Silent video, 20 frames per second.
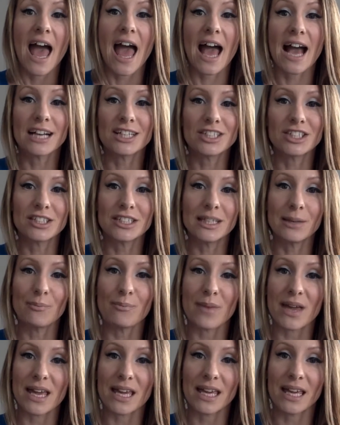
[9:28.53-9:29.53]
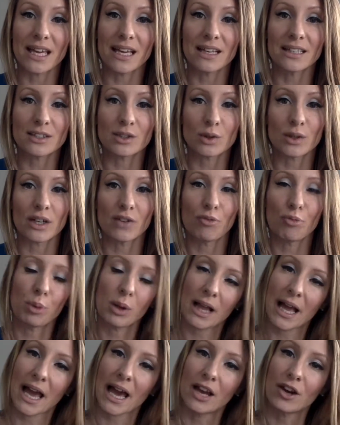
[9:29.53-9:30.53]
Actually making a sort of
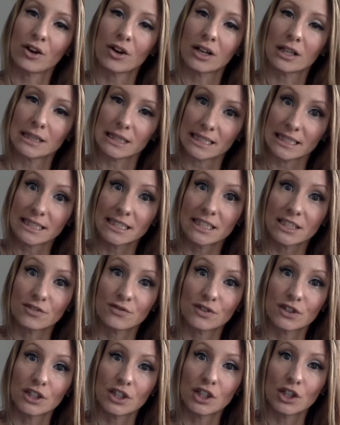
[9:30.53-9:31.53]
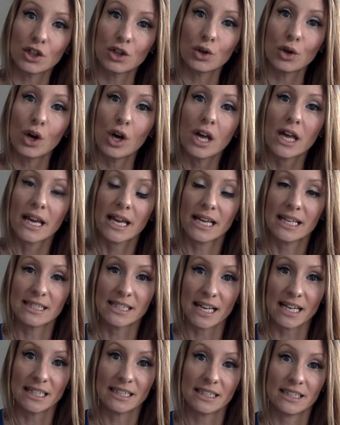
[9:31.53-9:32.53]
plan or a list for you is
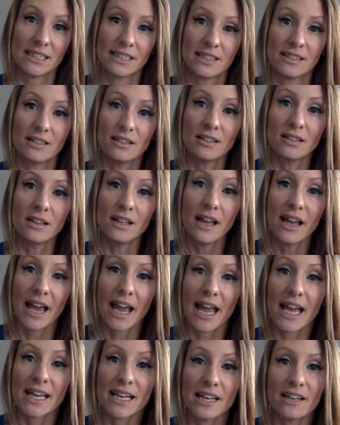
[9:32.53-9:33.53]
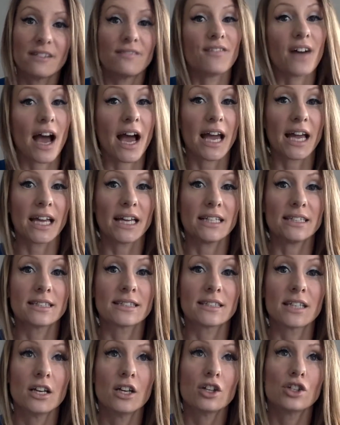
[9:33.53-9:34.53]
ideal and
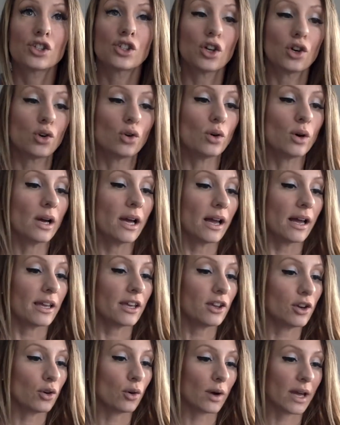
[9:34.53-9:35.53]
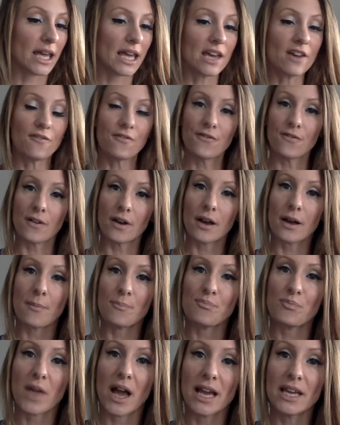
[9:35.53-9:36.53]
advised. So, you know, if
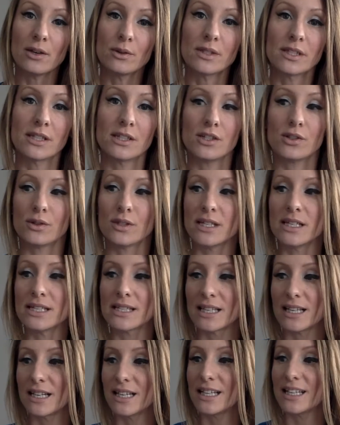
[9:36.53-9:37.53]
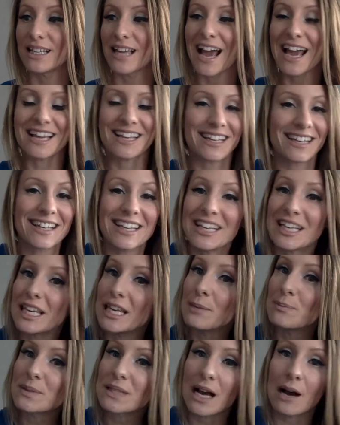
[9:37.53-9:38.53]
I used to do this, and it
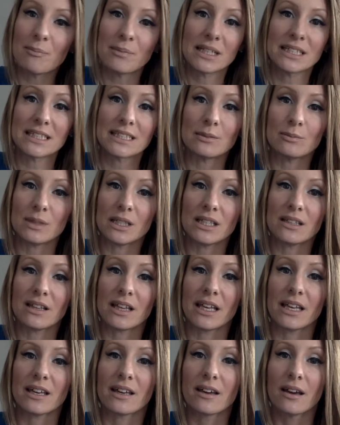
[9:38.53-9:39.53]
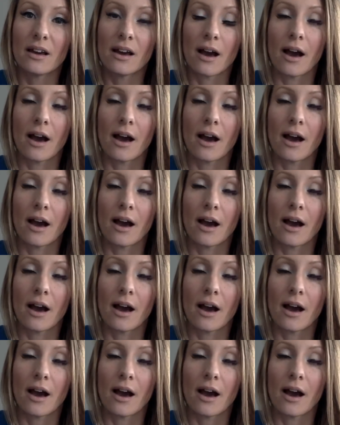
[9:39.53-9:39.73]
keeps coming to me like